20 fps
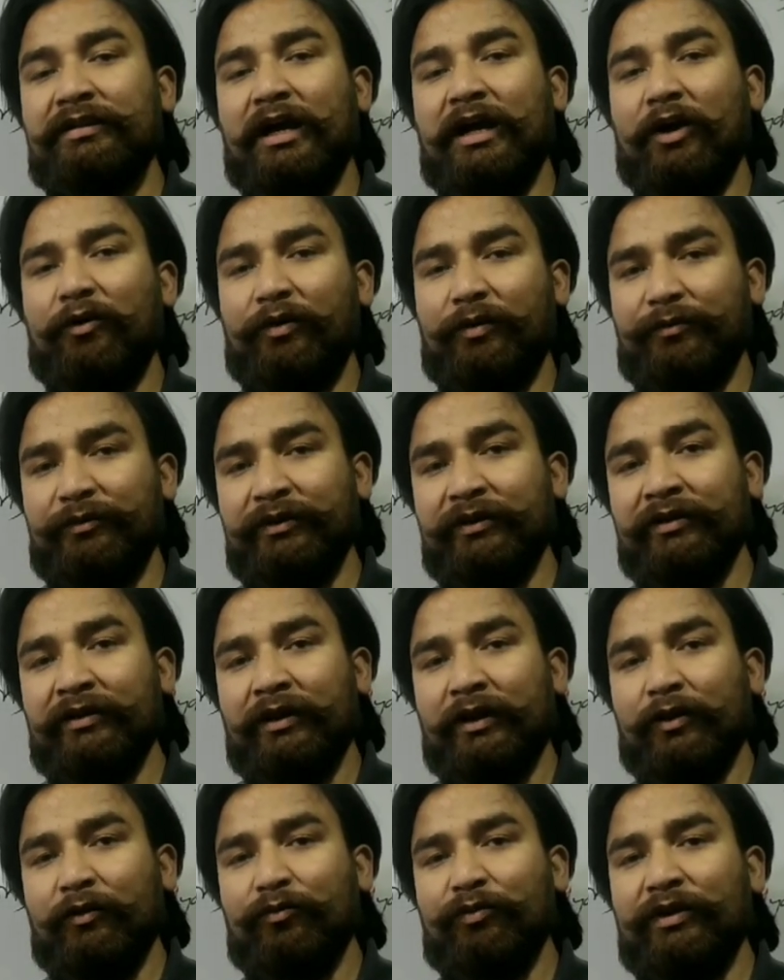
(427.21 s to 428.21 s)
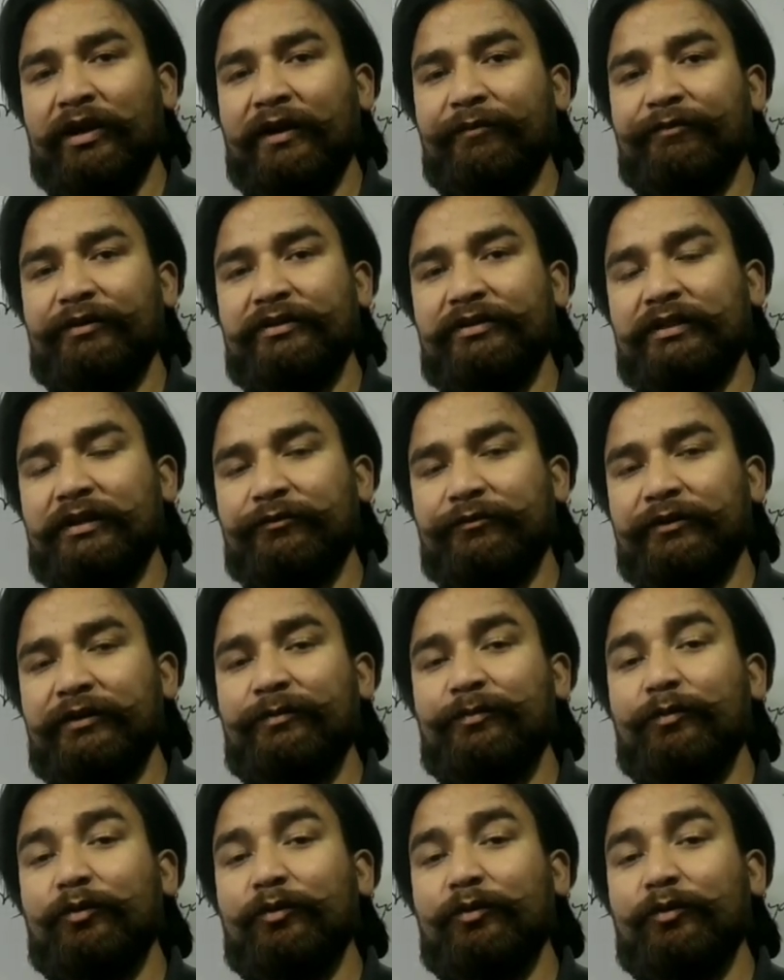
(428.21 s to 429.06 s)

However, we have discovered